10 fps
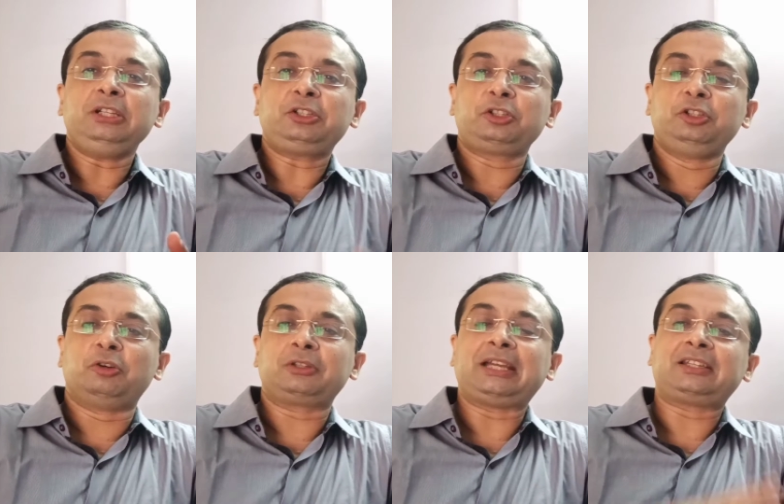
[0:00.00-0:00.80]
need to
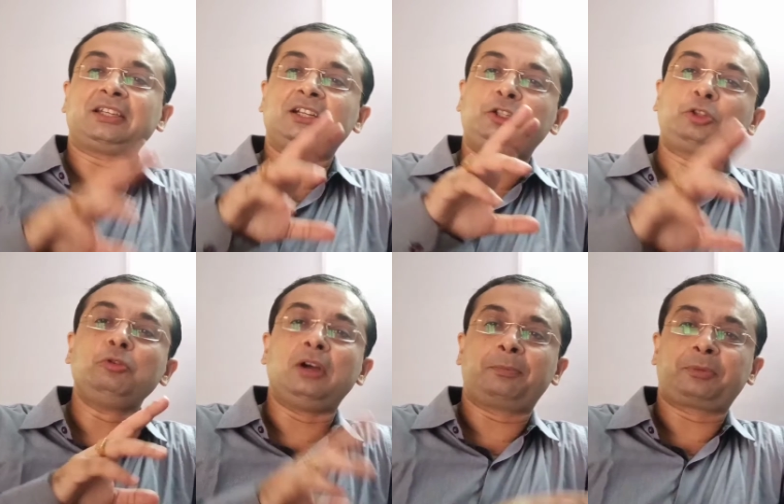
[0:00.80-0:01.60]
know that there are
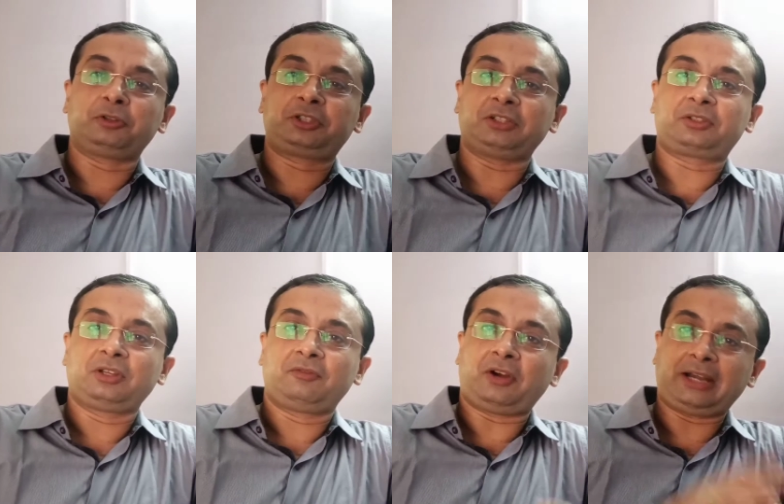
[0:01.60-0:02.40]
two approaches
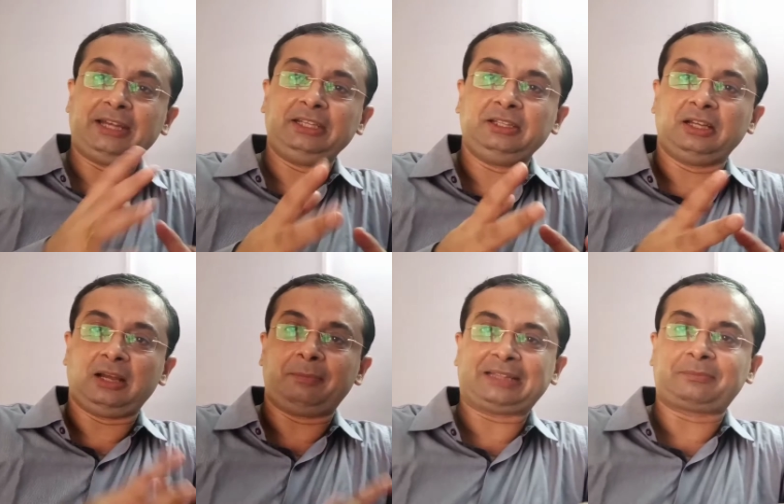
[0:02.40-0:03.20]
for any
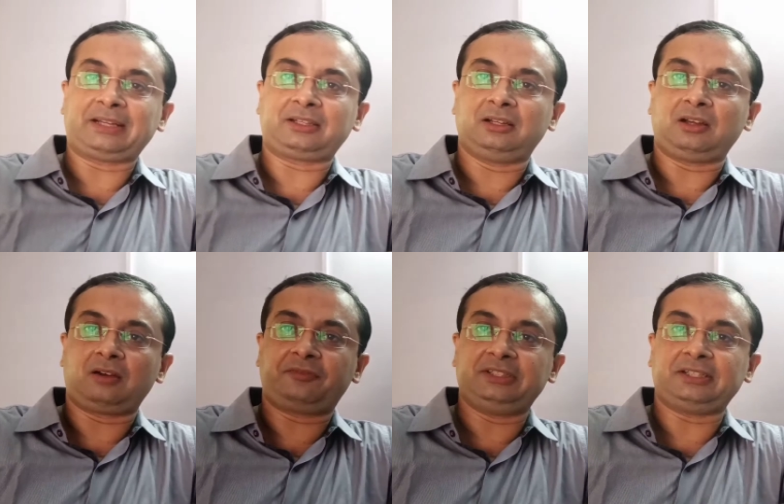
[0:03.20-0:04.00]
uh, mathematical
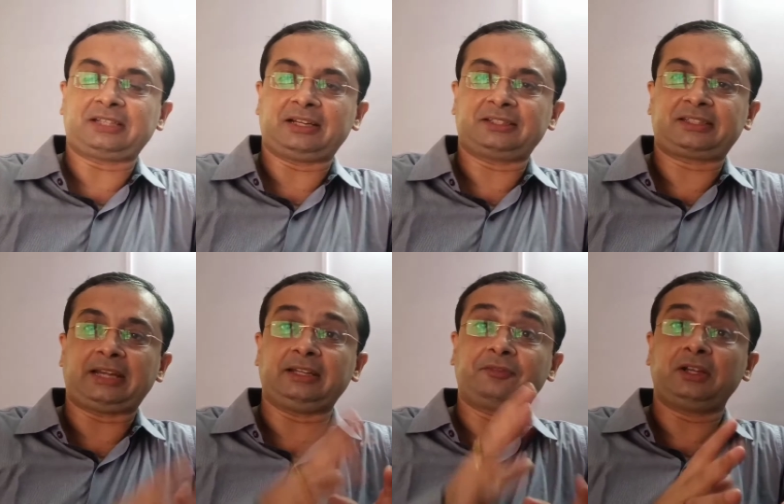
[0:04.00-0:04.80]
or physics
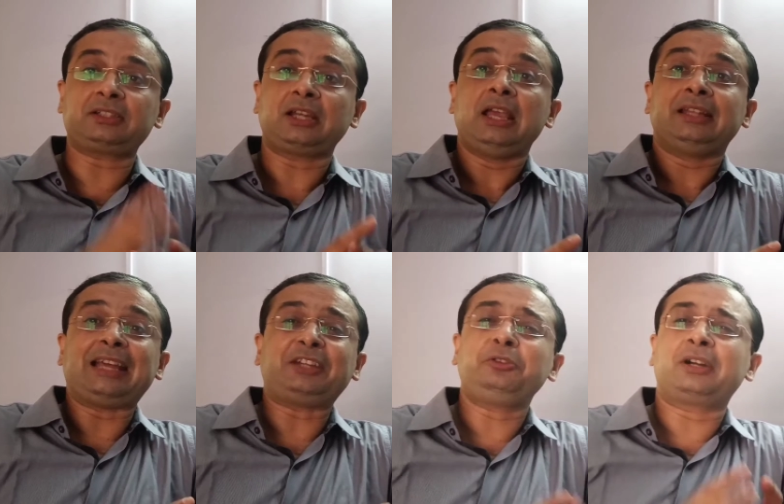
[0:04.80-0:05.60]
understanding. First,
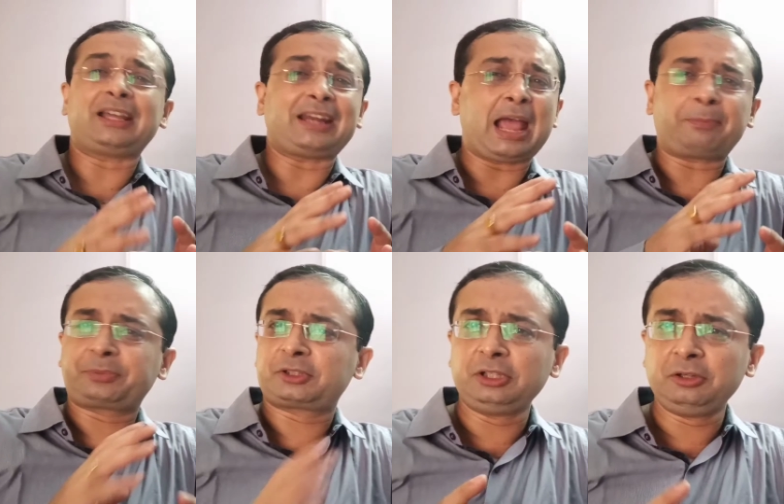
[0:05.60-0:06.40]
that you are an
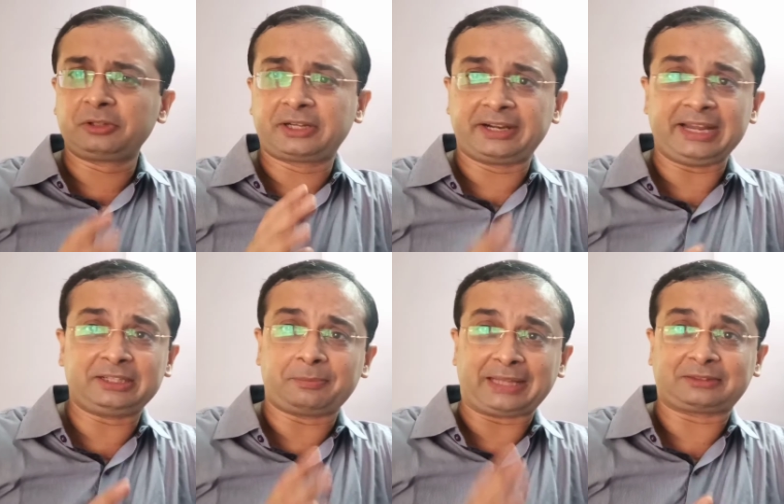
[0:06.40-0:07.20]
absolute
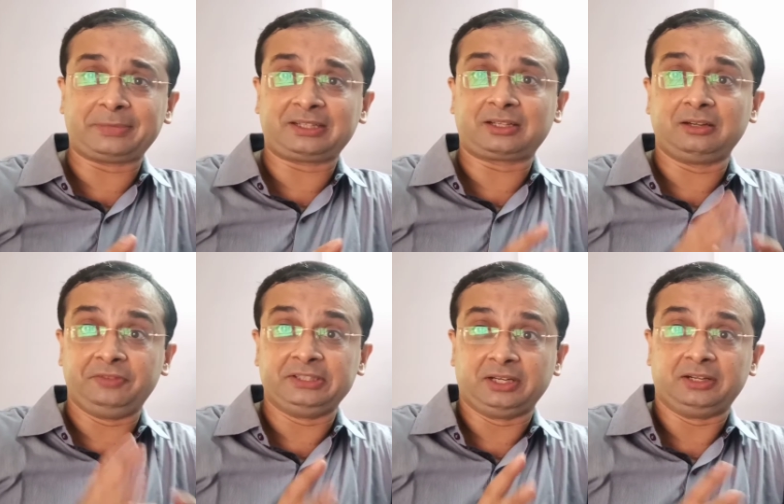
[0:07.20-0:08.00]
great mathematical
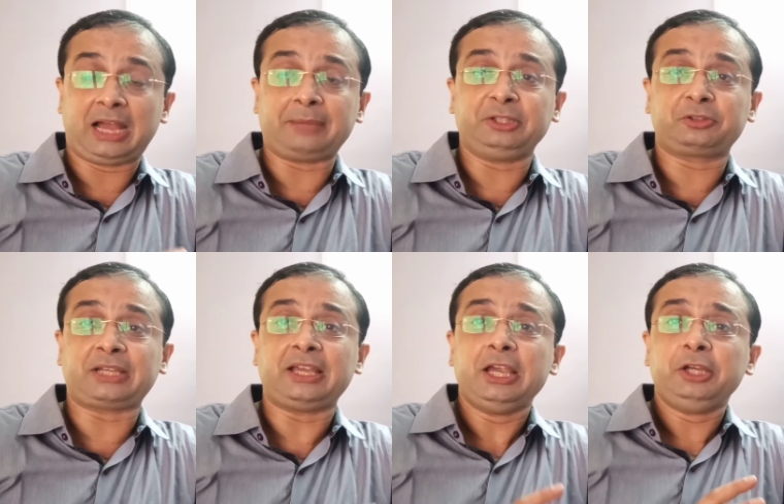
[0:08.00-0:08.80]
wizard. I mean to
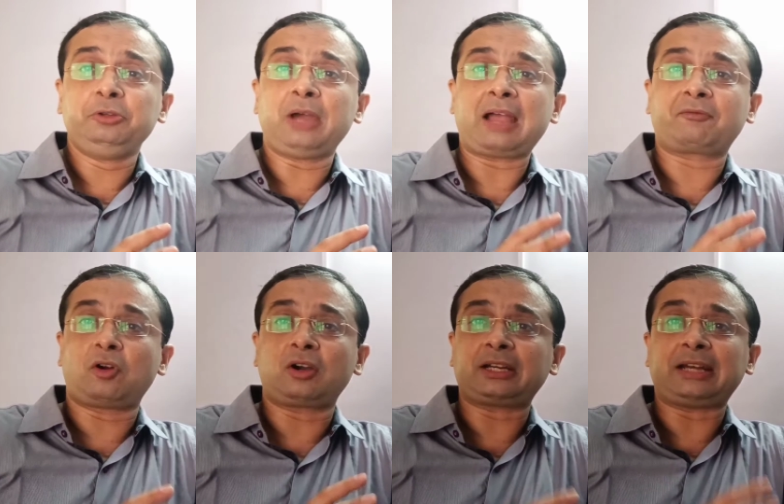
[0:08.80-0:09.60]
say you have
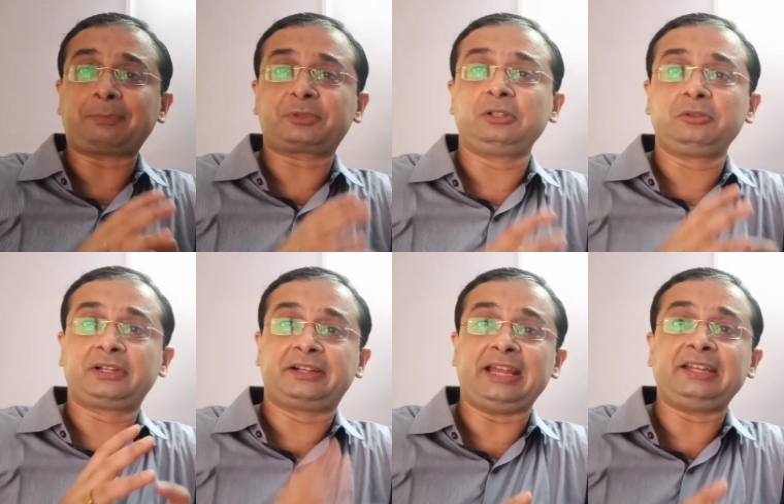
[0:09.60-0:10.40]
got an
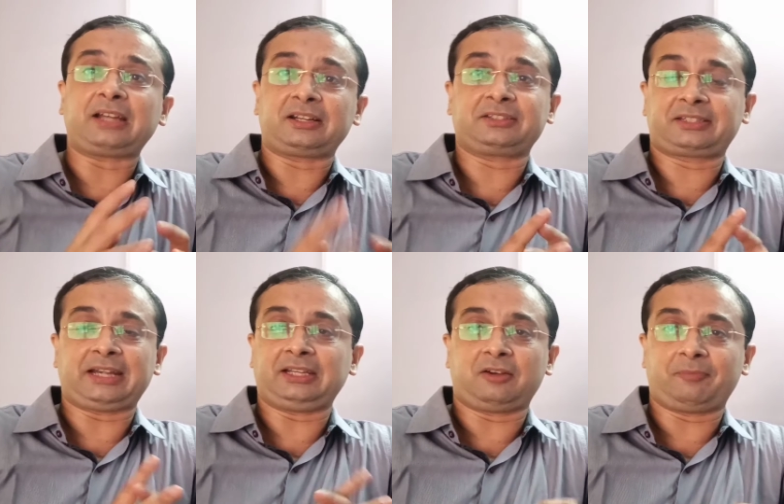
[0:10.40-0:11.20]
absolute great
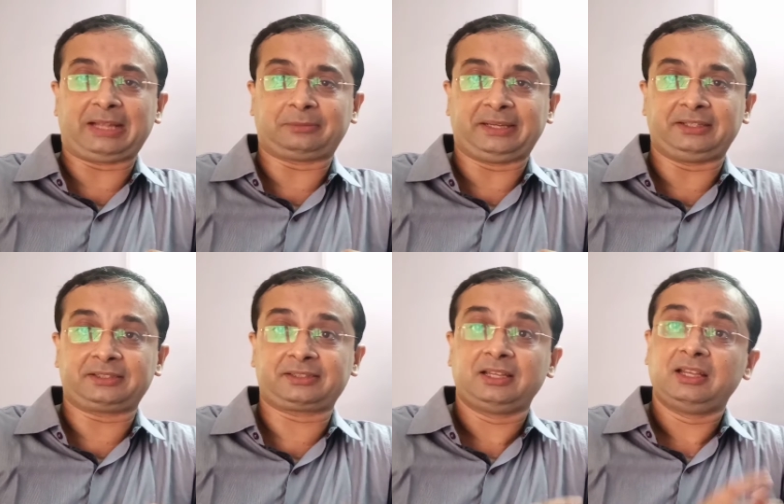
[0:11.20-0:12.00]
understanding of mathematics